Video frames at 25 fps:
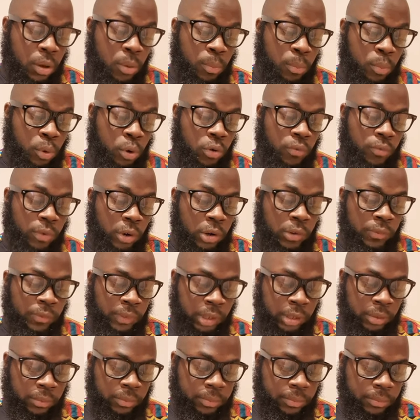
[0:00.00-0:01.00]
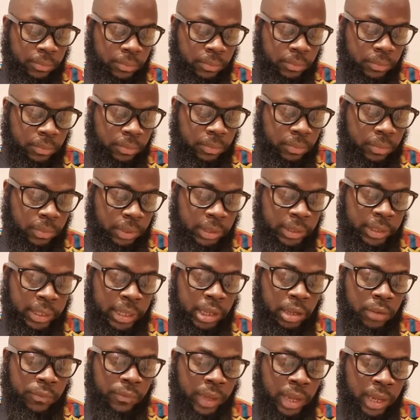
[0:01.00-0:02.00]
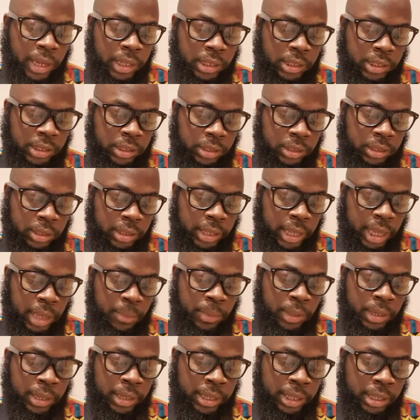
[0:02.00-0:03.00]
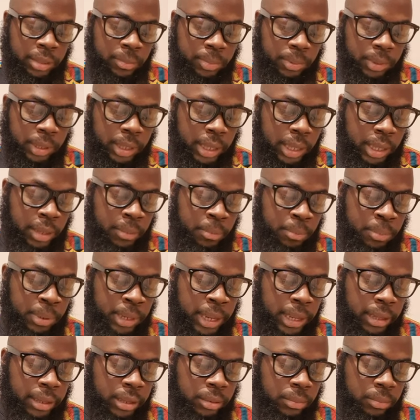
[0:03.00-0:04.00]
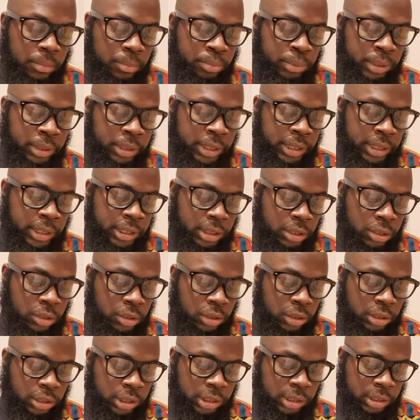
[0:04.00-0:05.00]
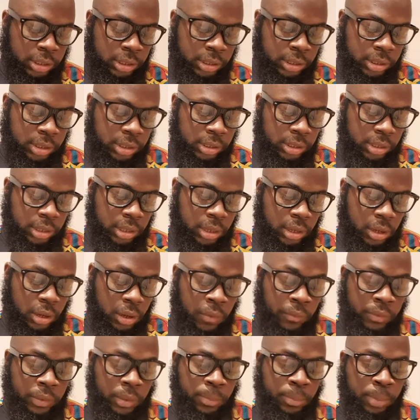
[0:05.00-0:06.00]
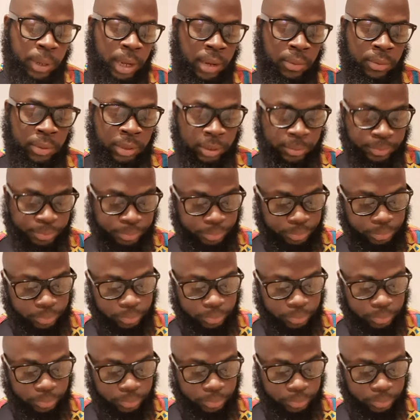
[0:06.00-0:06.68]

Moreover, the Day of Action came a leap in Black British consciousness of the power